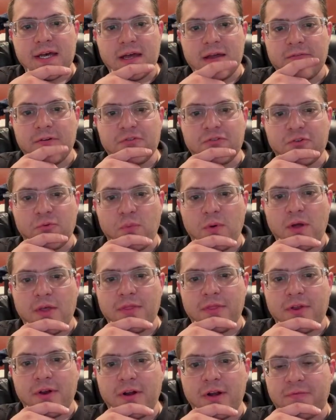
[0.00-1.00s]
Richard
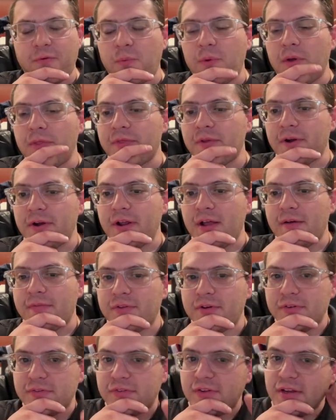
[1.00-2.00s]
130 for 130 off
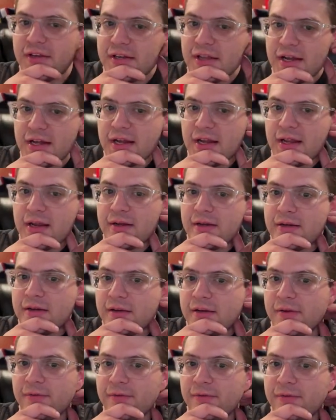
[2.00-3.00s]
$13.99,
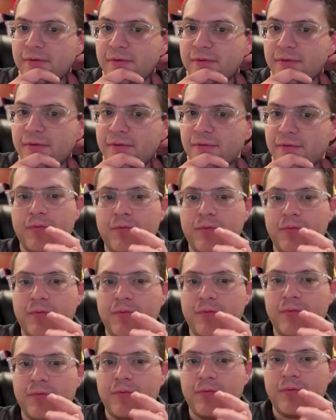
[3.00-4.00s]
and for our friends
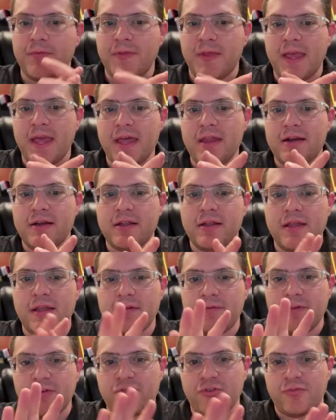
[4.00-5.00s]
to the north of Canada,
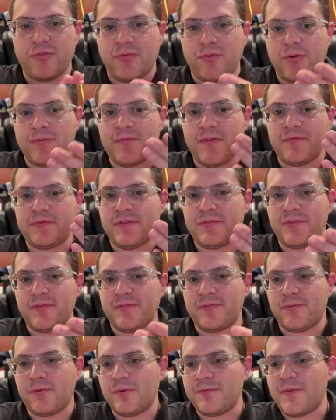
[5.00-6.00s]
and Richard 450 for
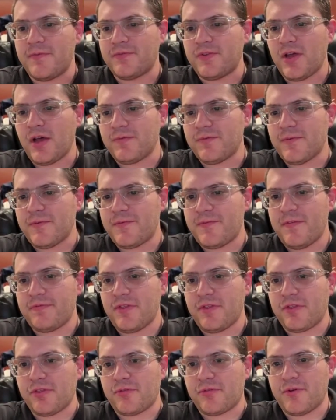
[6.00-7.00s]
450 off of
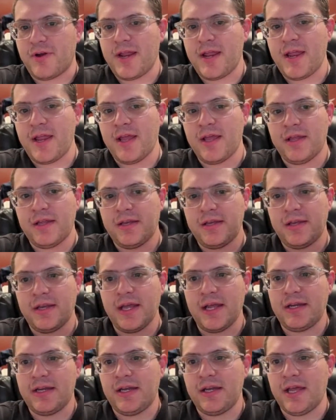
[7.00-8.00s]

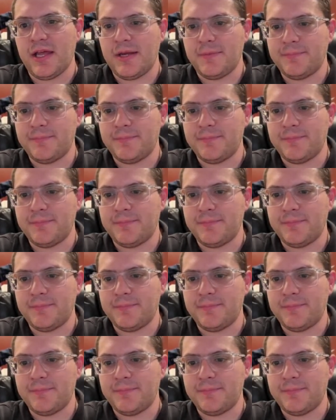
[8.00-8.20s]
$53.99.